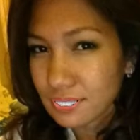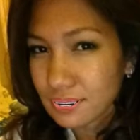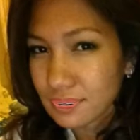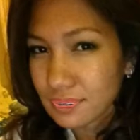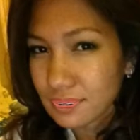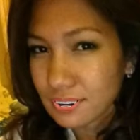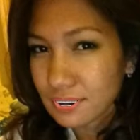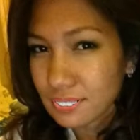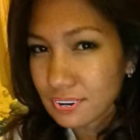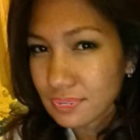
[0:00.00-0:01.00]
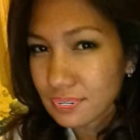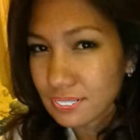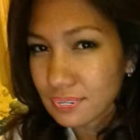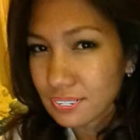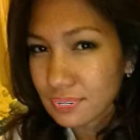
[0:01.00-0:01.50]
My name is Gelay
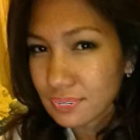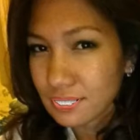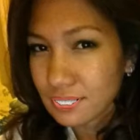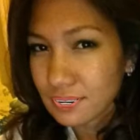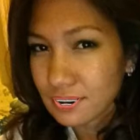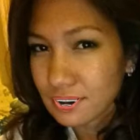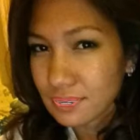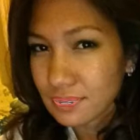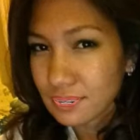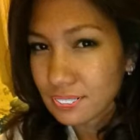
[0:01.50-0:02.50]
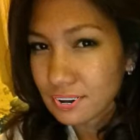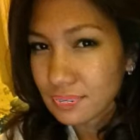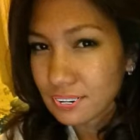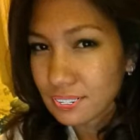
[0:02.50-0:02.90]
and I am excited to rise today